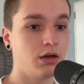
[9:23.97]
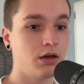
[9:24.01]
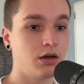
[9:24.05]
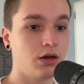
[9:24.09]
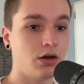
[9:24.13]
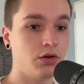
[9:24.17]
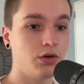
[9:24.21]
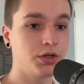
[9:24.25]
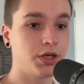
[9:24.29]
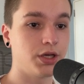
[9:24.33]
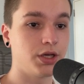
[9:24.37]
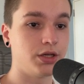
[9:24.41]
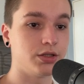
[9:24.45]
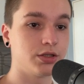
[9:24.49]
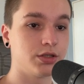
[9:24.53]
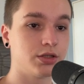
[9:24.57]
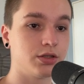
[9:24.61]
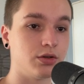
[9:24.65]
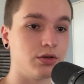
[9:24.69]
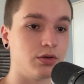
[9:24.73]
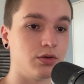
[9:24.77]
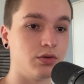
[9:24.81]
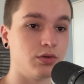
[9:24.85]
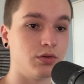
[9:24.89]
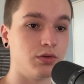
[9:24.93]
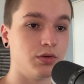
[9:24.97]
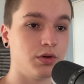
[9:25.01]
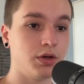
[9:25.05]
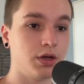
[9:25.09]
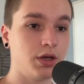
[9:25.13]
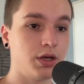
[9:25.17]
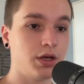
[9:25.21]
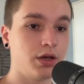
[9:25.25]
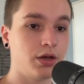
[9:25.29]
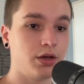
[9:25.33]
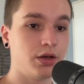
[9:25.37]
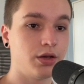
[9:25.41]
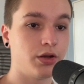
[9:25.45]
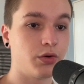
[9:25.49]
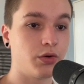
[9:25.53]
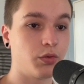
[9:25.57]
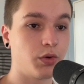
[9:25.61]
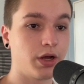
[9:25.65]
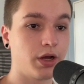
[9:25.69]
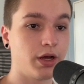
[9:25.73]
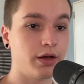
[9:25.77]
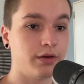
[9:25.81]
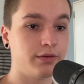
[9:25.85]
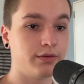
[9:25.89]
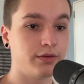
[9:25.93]
Okay, so here we
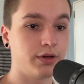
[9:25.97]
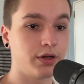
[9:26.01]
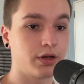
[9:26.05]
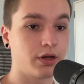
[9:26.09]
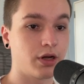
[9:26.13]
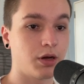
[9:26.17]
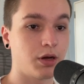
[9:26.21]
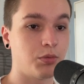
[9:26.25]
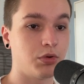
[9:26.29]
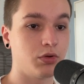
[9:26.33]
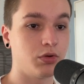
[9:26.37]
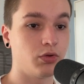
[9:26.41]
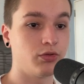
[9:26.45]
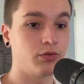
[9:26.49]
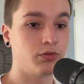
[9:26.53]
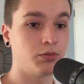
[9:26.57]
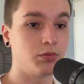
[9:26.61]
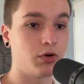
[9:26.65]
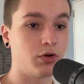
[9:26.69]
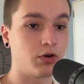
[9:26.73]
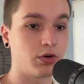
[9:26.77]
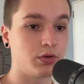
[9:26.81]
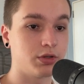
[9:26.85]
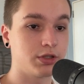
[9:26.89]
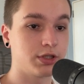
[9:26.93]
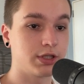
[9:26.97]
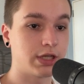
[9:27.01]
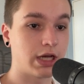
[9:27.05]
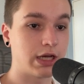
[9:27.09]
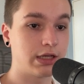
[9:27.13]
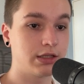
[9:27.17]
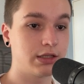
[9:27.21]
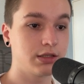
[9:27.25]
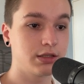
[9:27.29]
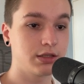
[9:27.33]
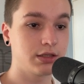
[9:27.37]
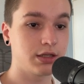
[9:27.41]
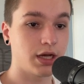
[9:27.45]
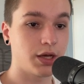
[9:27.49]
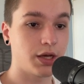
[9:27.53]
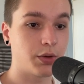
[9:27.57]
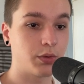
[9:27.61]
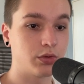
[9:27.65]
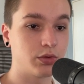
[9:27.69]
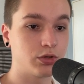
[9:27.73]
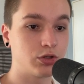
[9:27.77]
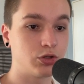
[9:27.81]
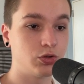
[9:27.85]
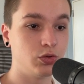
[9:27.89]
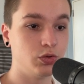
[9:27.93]
have a couple of model sizes. I will
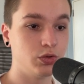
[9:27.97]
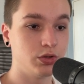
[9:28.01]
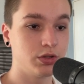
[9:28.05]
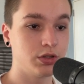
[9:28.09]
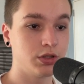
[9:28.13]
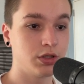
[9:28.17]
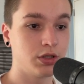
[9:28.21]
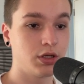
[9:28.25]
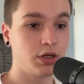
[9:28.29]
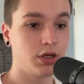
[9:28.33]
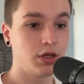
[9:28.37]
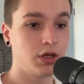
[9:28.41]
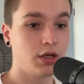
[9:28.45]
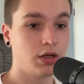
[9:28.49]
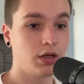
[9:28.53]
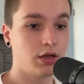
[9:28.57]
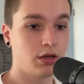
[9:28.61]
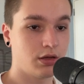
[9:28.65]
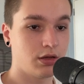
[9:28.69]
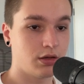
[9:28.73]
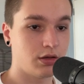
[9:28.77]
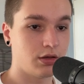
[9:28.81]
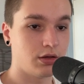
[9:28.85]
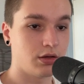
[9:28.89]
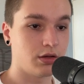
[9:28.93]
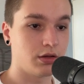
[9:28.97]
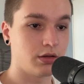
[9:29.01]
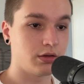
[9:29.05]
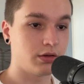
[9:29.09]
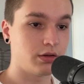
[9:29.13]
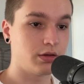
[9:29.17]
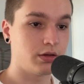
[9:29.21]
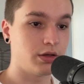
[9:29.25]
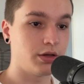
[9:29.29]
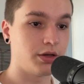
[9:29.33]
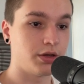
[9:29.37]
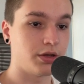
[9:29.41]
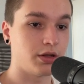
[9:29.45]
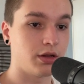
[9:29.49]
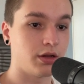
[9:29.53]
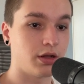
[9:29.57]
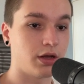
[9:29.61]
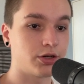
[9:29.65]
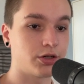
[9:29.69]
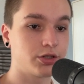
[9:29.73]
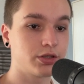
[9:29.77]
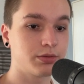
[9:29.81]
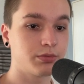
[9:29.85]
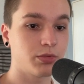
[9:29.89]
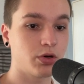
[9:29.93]
choose uh, the
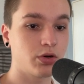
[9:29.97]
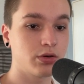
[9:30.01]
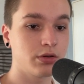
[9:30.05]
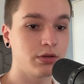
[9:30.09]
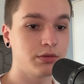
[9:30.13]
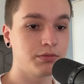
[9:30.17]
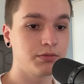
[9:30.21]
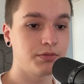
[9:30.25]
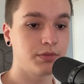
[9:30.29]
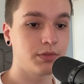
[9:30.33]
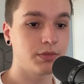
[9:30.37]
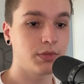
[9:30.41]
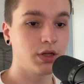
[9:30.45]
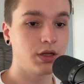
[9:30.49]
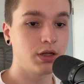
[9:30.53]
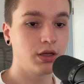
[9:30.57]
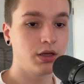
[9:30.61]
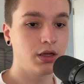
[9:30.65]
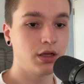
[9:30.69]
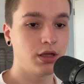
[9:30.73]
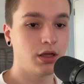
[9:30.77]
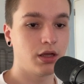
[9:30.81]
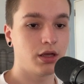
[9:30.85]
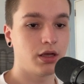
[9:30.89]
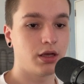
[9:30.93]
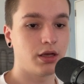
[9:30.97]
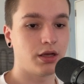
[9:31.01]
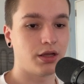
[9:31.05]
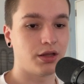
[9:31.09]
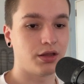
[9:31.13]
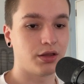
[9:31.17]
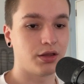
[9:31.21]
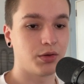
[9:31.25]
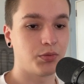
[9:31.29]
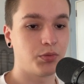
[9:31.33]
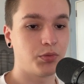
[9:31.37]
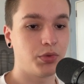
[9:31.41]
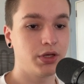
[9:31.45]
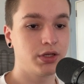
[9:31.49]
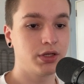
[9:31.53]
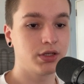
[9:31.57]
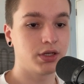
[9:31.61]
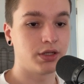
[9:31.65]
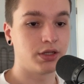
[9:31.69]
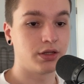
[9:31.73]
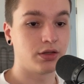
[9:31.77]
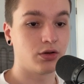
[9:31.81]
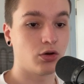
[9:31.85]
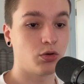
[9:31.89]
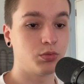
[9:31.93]
large model and pick
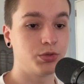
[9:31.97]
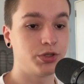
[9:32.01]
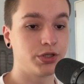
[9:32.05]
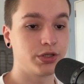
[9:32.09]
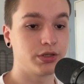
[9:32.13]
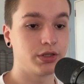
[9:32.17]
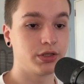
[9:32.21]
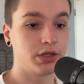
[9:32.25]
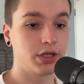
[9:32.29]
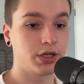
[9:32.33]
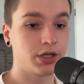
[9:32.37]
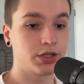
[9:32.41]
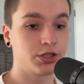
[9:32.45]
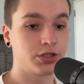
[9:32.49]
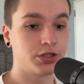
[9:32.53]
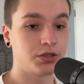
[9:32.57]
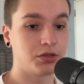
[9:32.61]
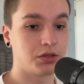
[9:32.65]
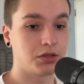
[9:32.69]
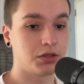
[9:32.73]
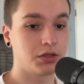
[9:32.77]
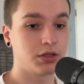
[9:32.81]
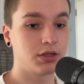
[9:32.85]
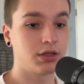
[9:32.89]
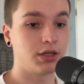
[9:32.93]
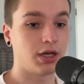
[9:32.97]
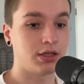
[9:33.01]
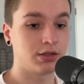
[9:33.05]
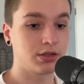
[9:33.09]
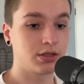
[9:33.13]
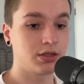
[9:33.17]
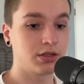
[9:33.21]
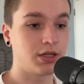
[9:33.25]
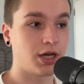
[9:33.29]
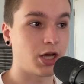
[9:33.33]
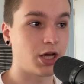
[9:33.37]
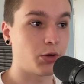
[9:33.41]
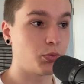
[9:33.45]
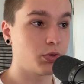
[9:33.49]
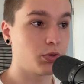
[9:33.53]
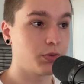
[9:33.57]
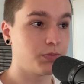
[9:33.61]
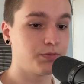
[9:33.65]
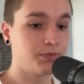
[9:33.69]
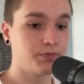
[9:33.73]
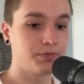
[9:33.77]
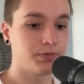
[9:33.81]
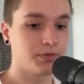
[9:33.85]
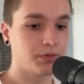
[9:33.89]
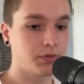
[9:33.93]
an object detection task type.
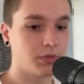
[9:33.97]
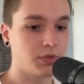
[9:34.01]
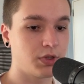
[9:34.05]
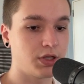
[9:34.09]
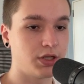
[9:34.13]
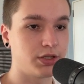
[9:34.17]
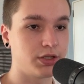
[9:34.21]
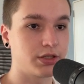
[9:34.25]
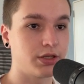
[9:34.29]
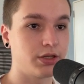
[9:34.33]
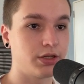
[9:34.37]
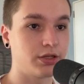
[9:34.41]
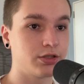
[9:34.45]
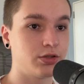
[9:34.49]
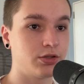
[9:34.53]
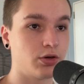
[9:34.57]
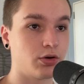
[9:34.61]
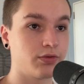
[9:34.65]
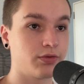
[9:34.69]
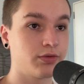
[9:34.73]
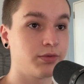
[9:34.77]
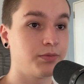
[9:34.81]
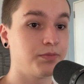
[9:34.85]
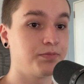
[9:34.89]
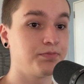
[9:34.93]
Let's click serve.